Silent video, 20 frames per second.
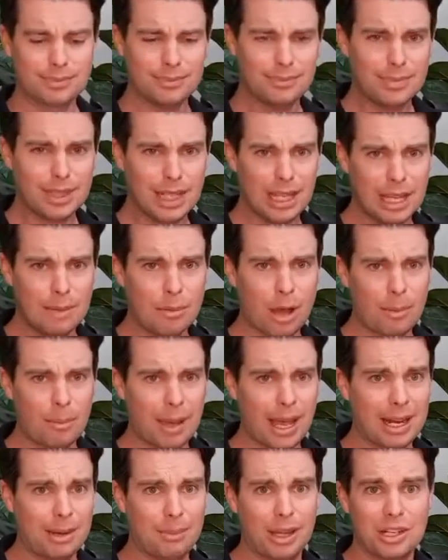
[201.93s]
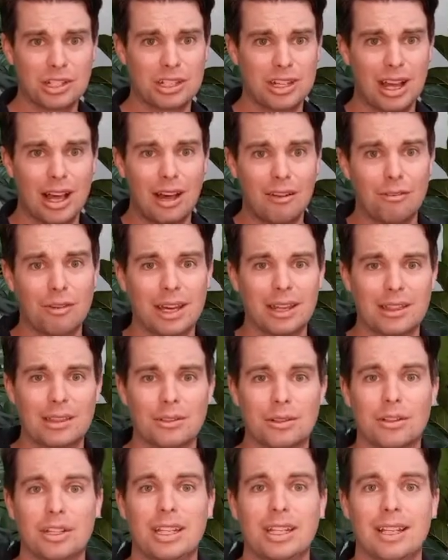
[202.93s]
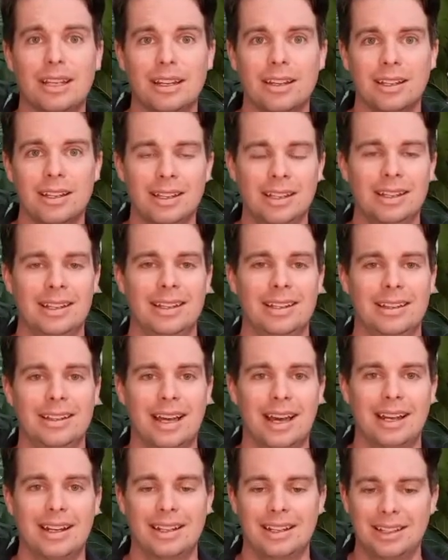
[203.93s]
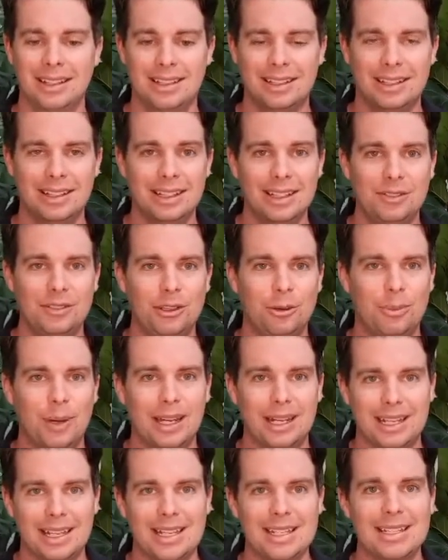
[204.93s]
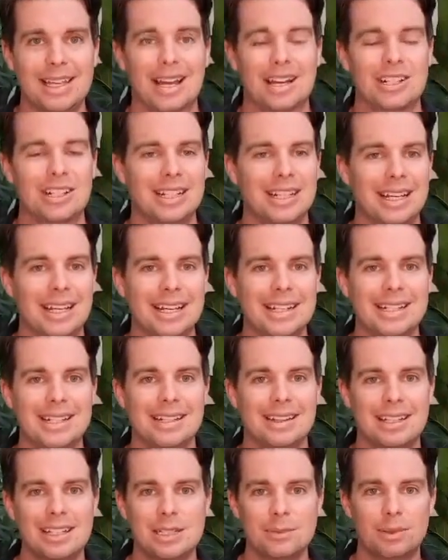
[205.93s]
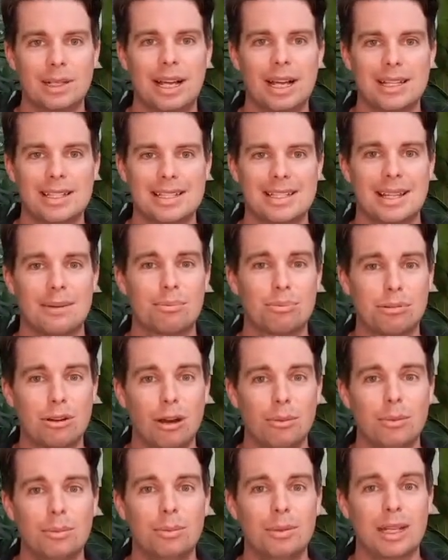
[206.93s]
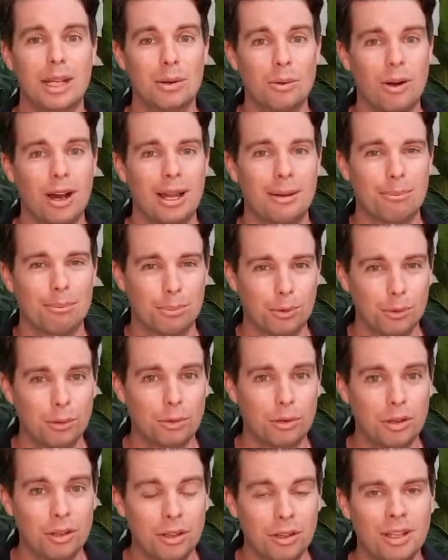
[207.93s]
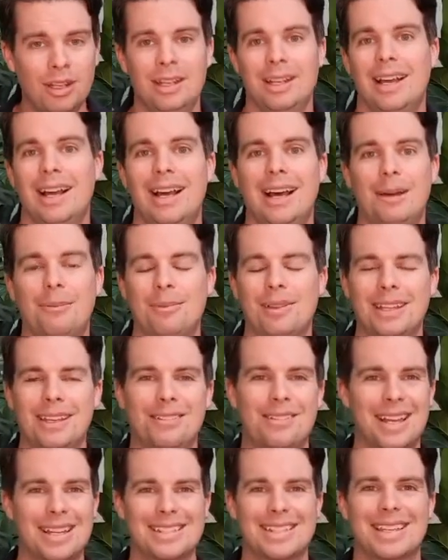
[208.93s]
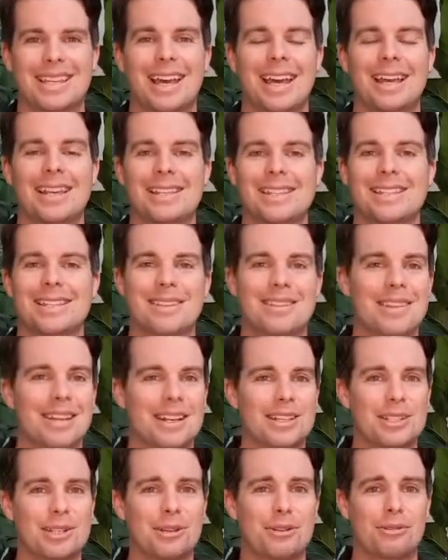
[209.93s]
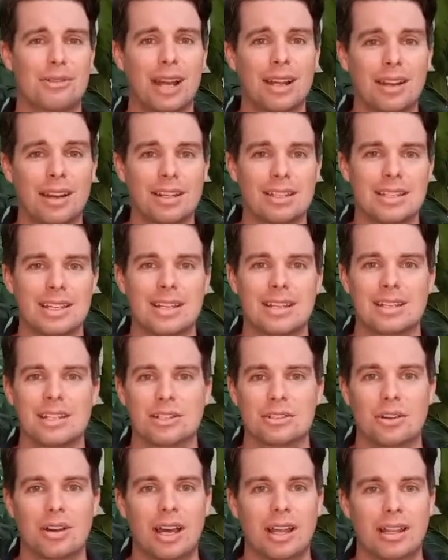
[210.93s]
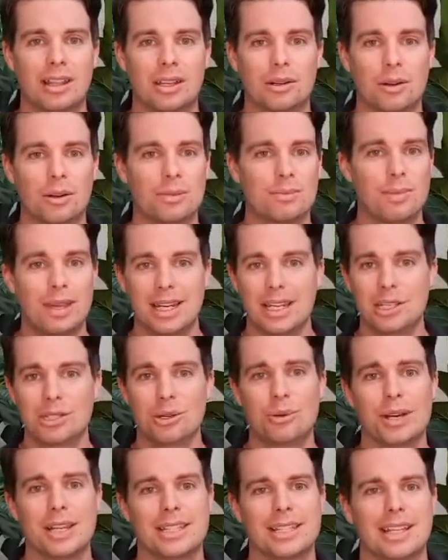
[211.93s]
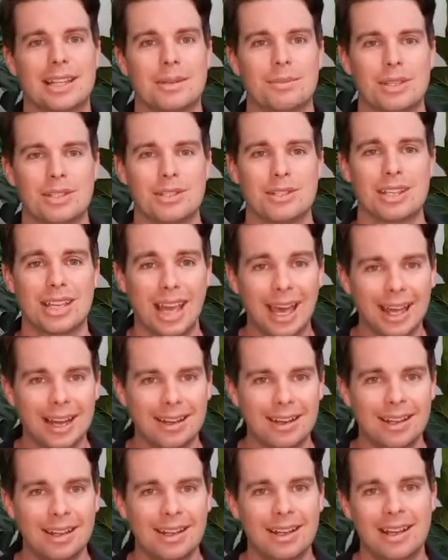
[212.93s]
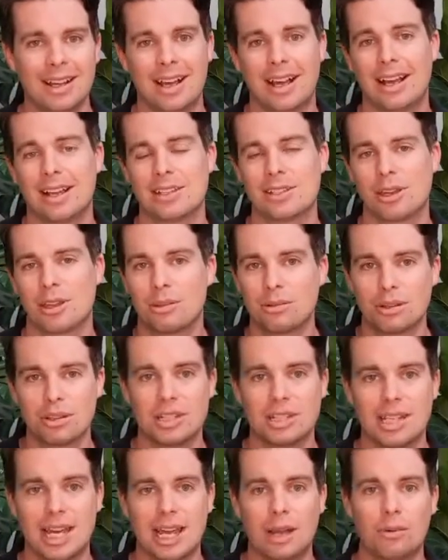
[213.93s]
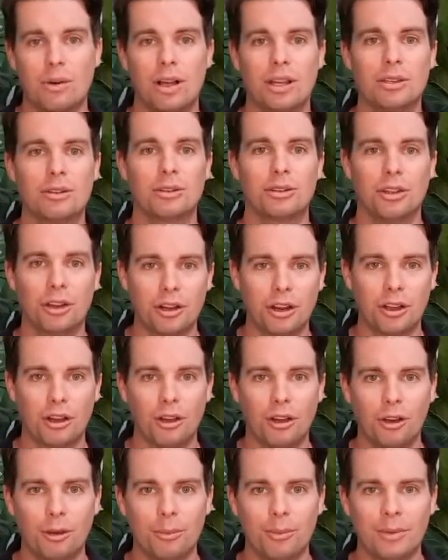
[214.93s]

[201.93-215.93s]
It might pay to mention halfway through here that if your pet is actually eating these plants, they're probably quite bored. If that's the case, then it's a great idea to try and throw as many toys at them as you can. So through the day while you're not at home,